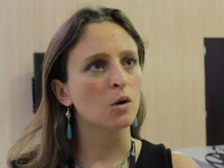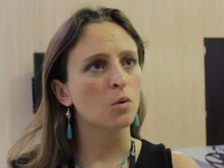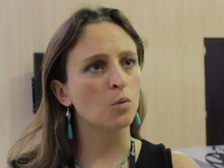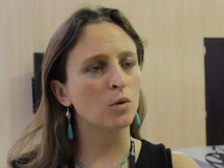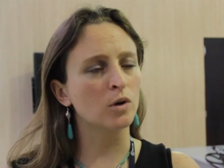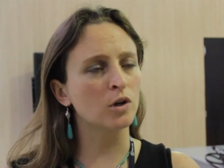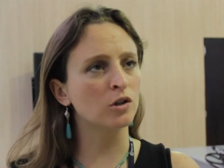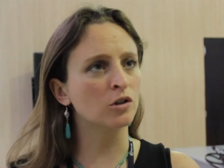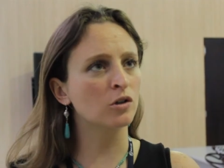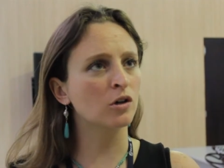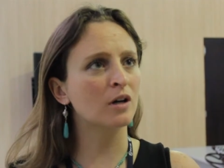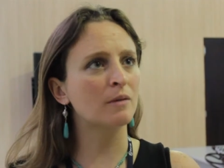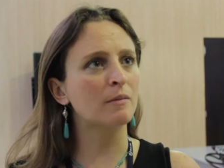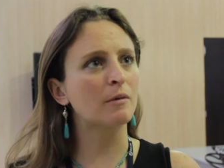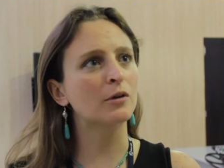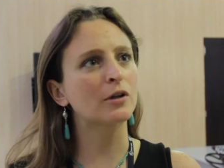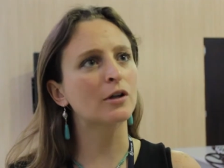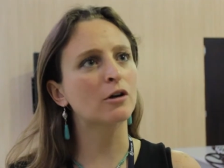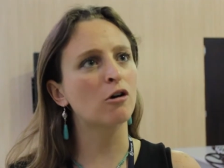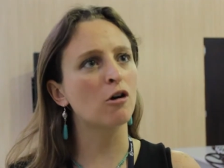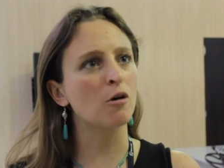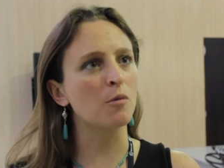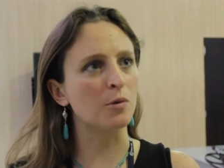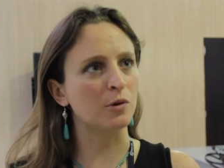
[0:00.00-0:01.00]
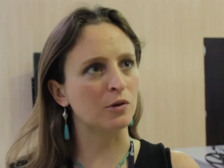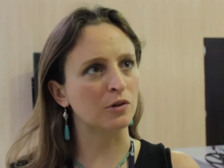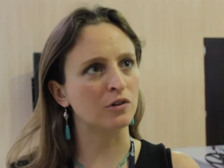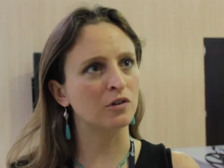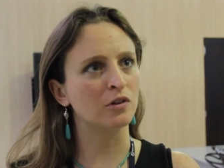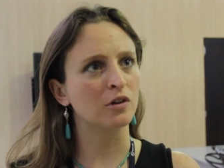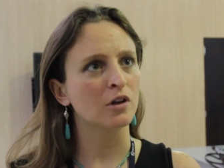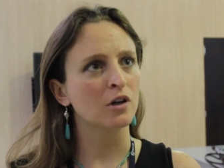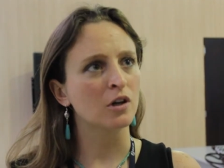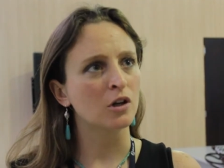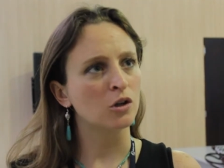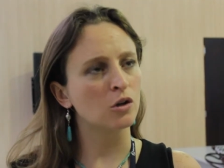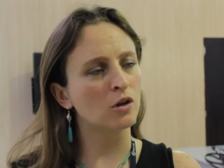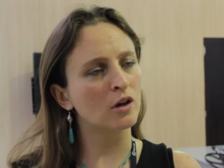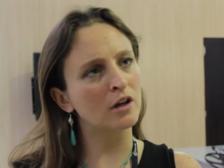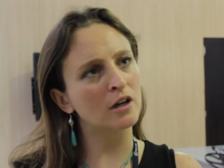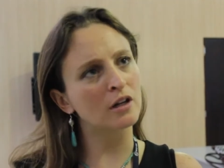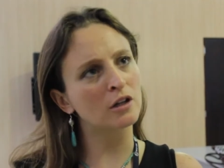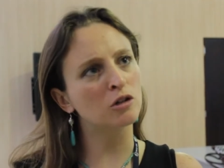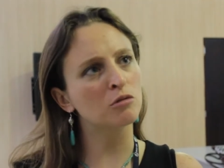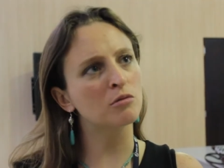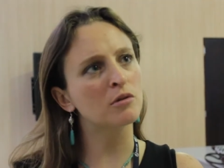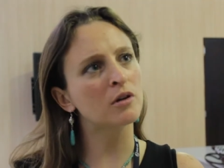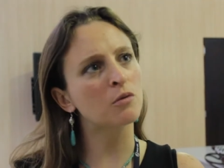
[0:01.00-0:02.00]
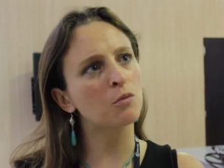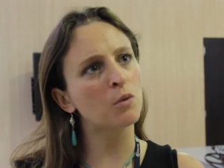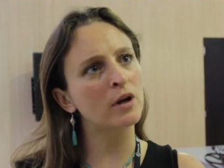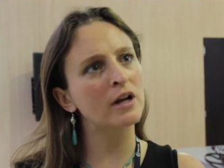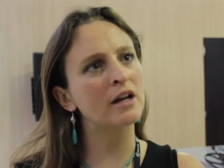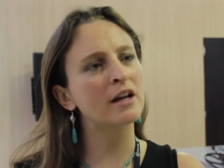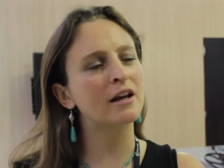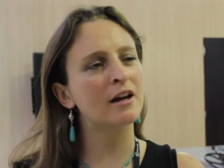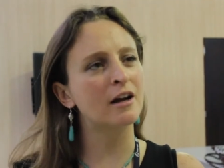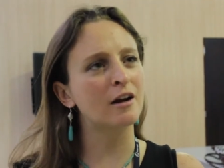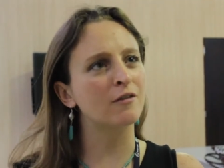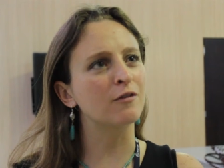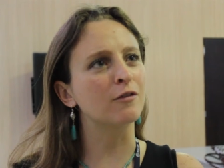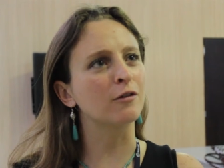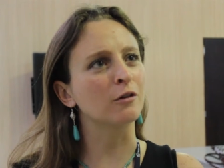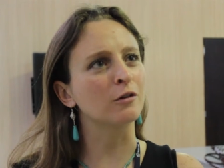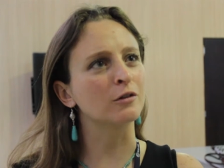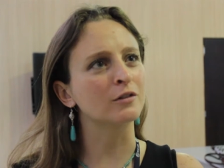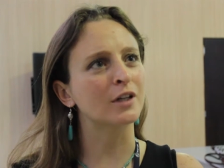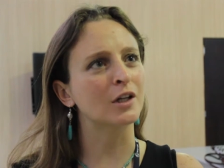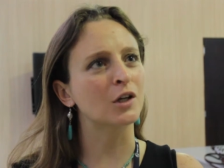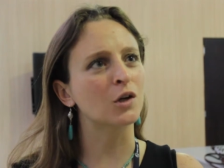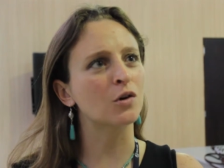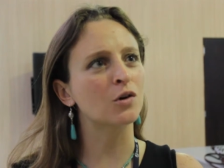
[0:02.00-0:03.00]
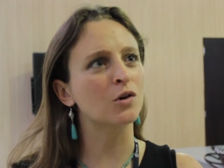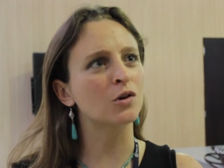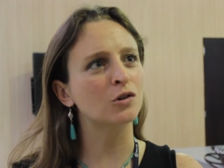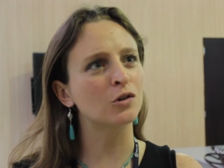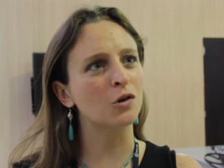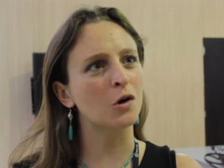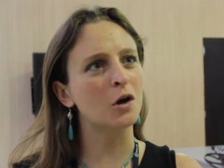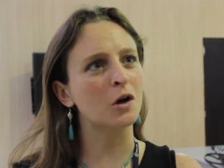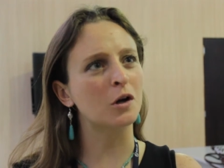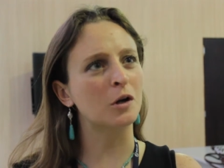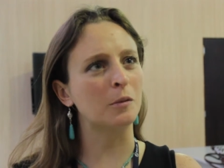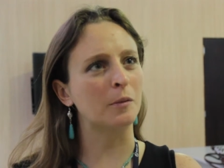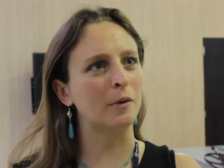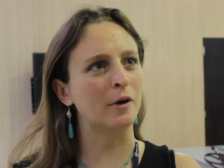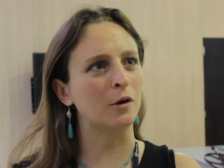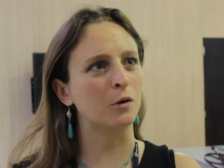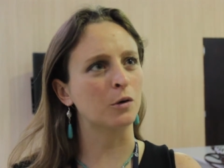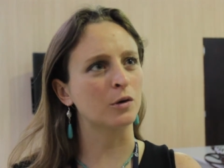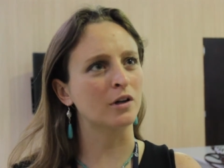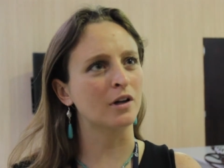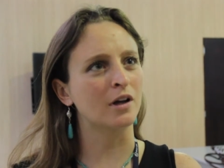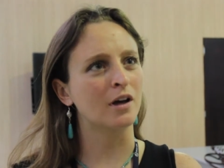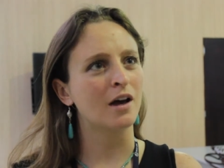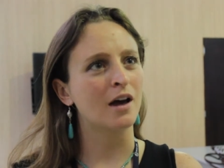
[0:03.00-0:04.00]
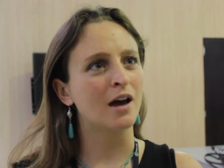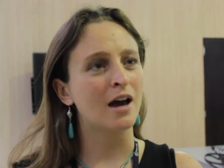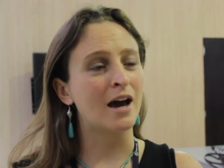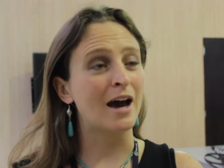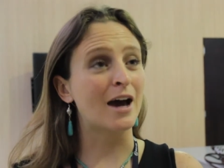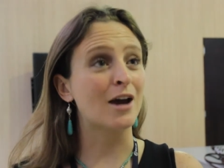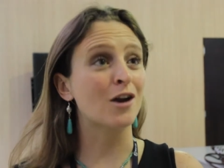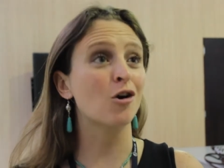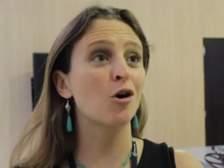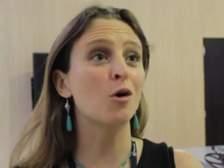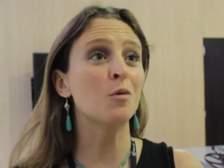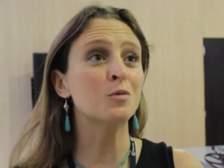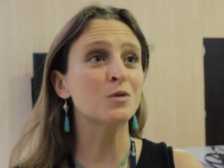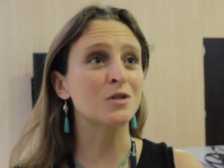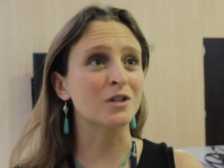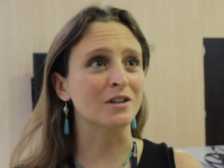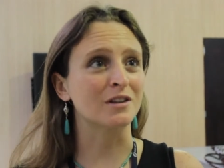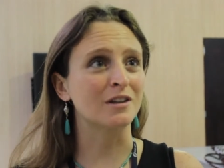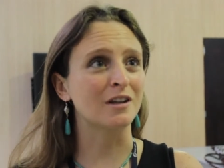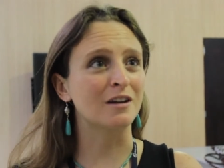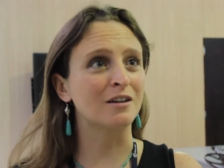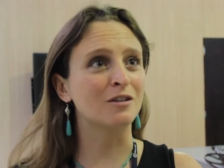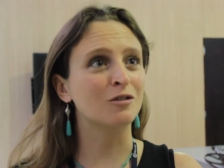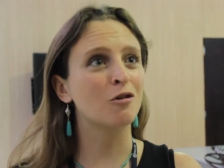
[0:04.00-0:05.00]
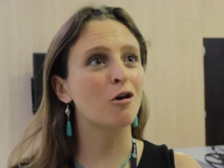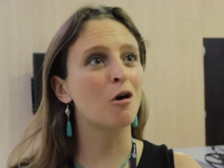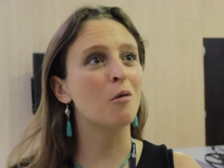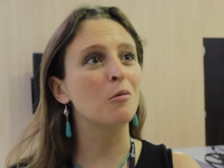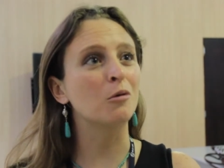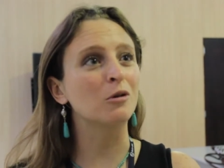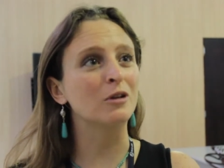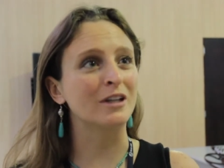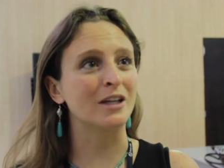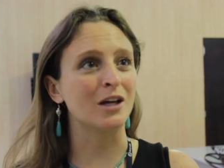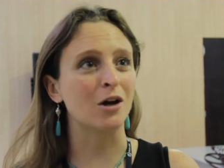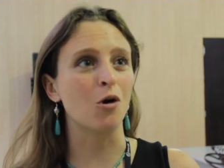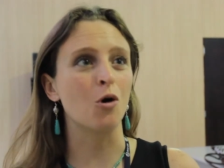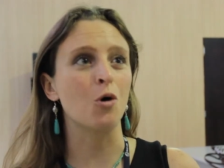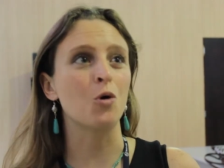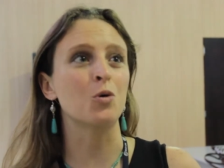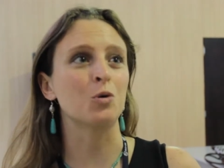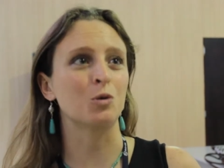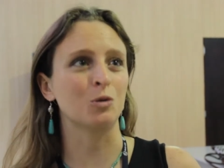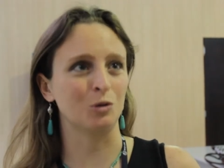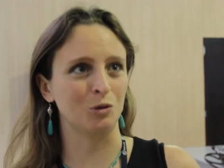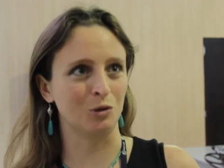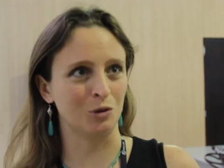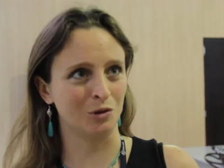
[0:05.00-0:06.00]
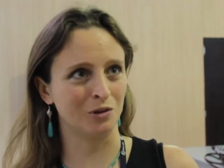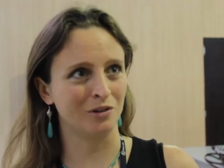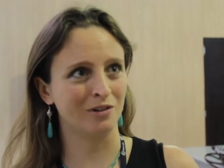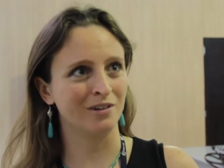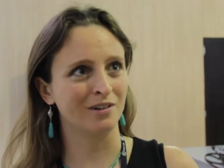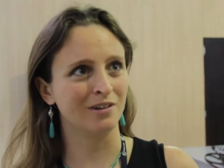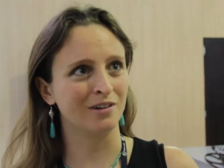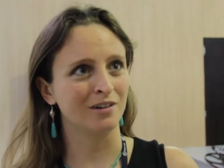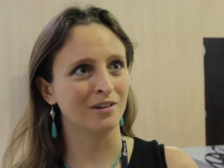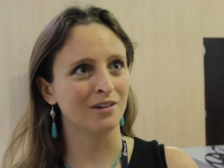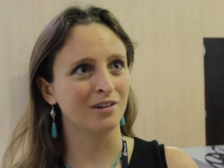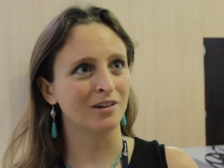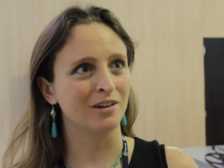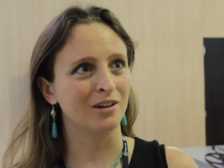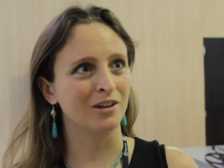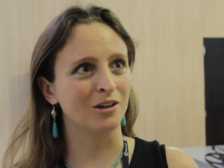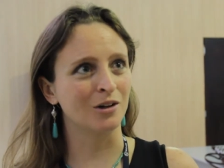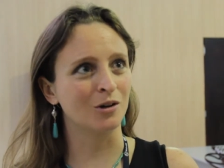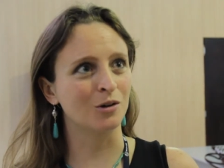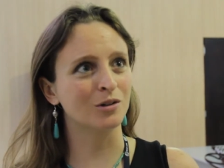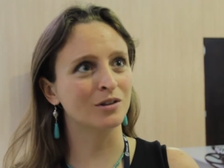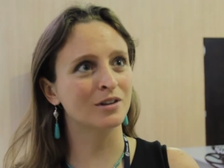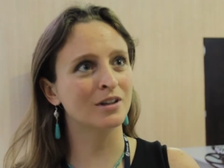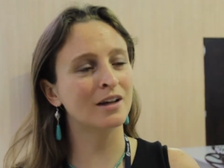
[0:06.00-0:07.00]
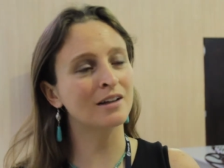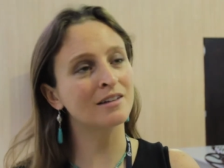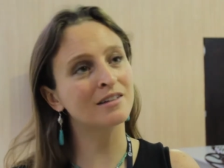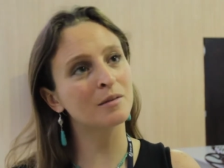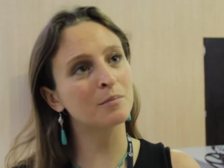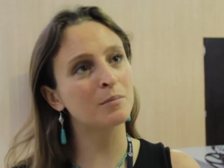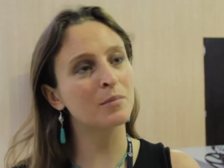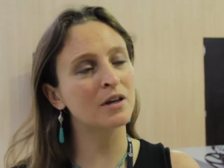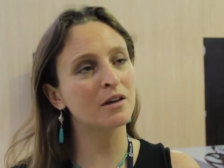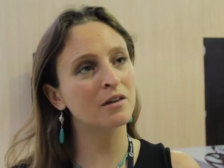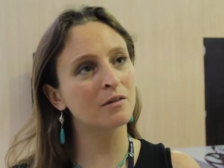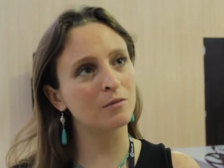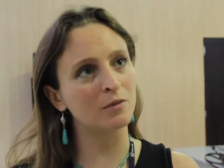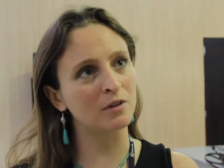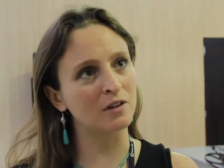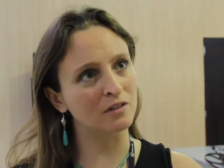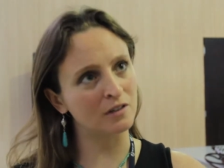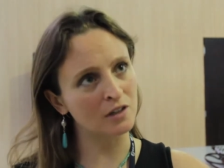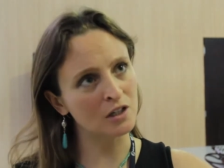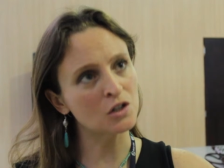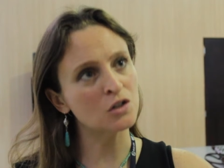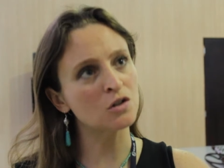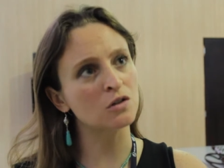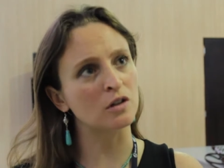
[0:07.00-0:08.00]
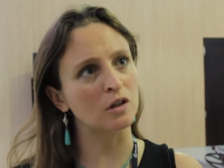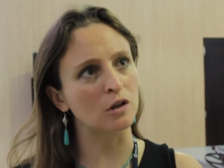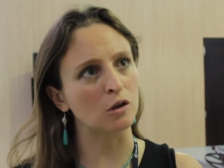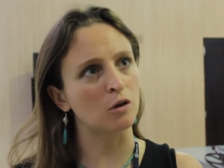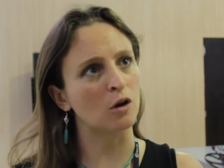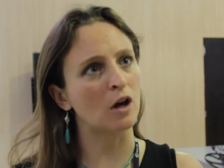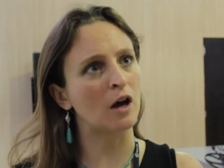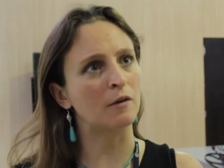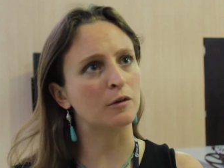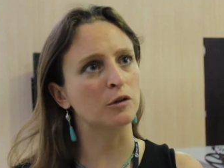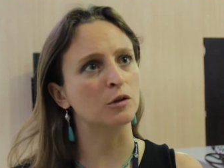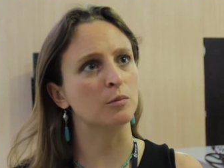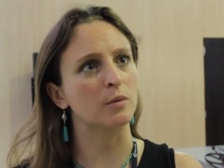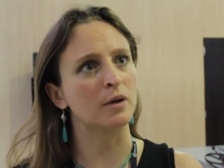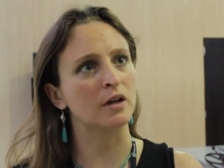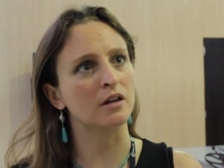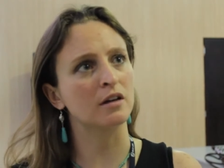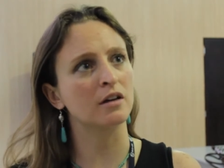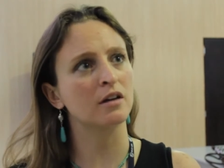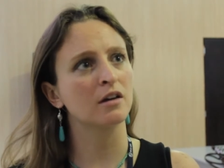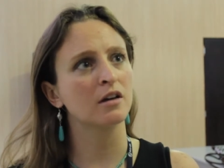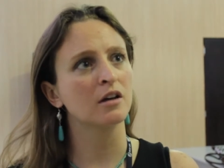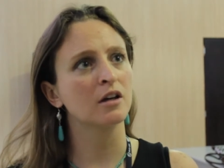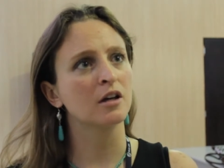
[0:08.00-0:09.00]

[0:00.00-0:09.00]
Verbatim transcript: when you talk about the commons, you need to be really careful that you're not talking about an object that is commonly owned you know, that's a big distinction that you have to make.